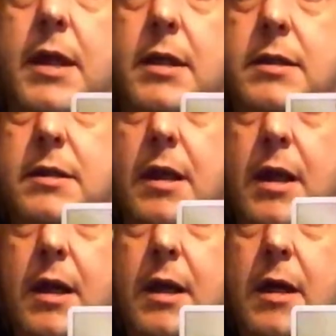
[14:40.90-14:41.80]
this,
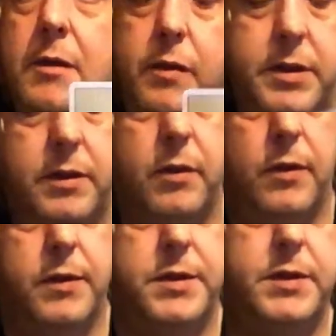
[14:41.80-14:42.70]
which
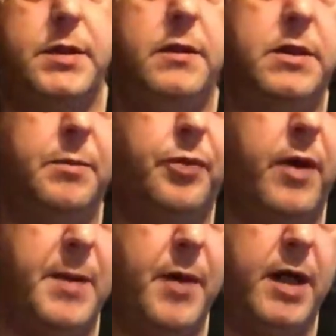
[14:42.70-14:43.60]
caused you to
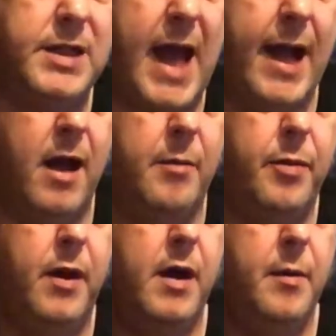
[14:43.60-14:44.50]
pretty much hang up,
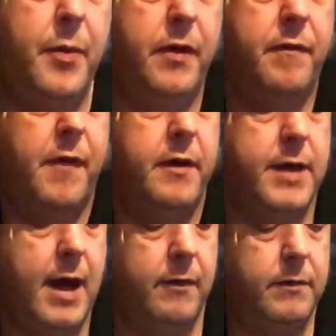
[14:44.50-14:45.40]
put the phone
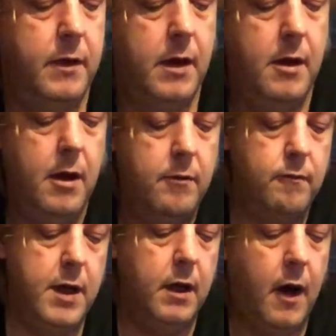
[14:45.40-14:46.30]
down,
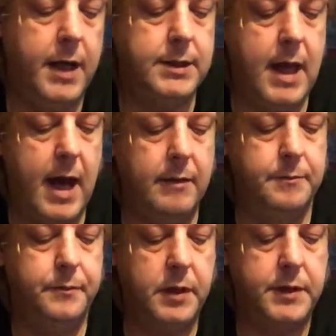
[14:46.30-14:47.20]
realise that
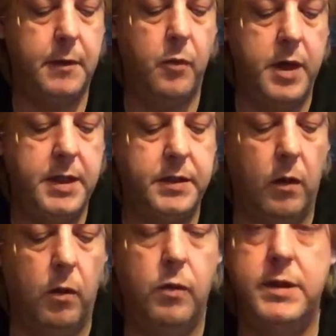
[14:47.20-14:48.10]
someone is
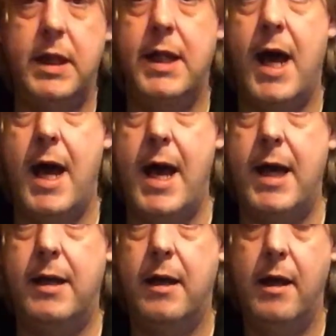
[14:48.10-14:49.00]
always in their
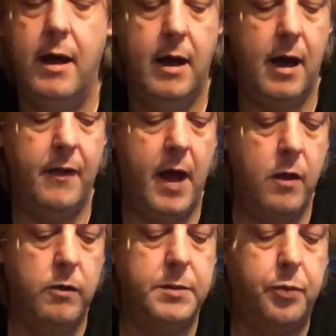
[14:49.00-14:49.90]
head and they
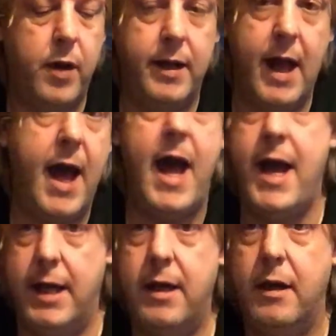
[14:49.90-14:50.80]
always bring their
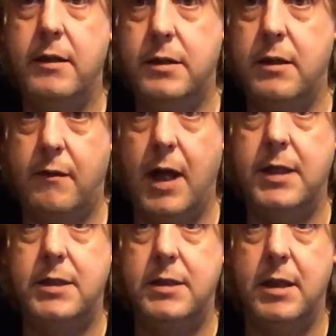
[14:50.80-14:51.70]
head to the
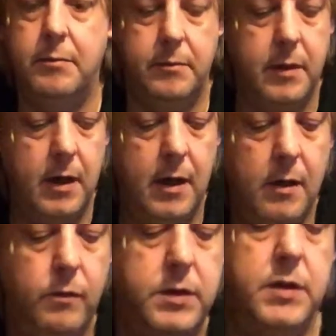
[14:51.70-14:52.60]
relationship.
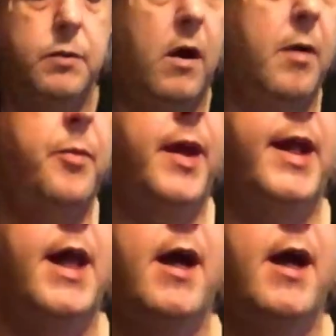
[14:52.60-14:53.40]
which is why I'm picking